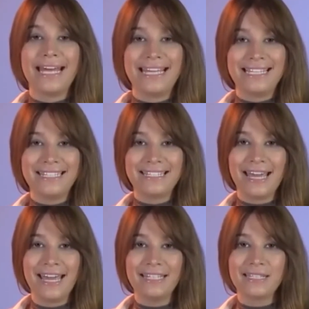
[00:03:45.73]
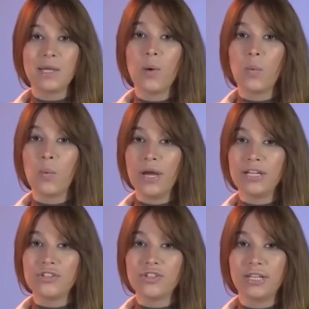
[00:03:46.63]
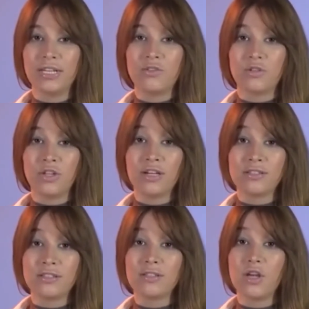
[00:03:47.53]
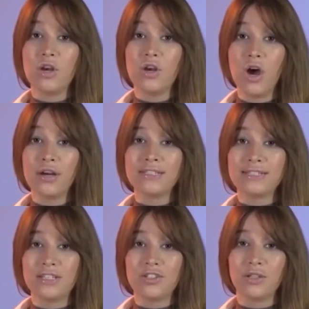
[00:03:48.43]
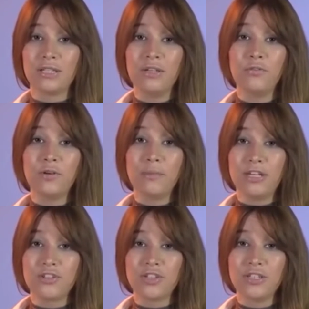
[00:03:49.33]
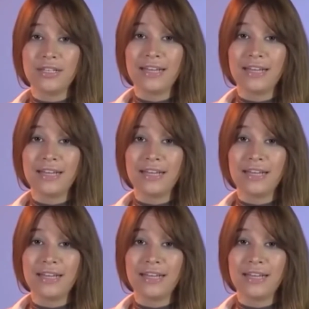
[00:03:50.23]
In this case, which introduces non-essential information,